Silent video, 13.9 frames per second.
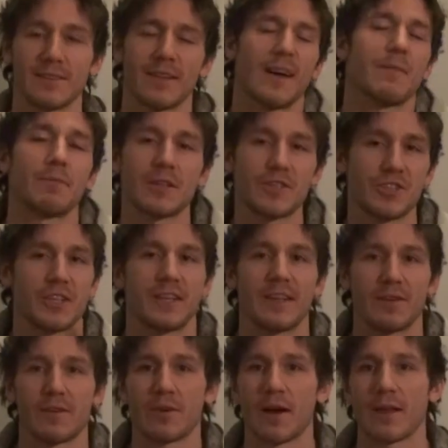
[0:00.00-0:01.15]
I'm not
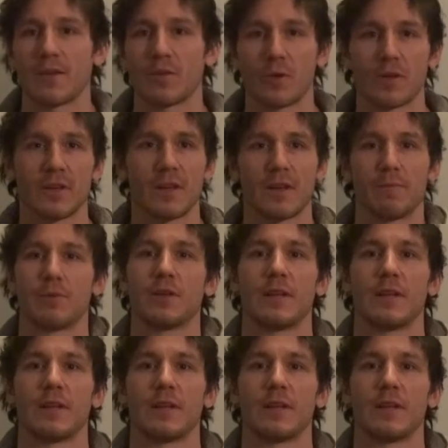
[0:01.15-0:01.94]
cheating, I don't want to put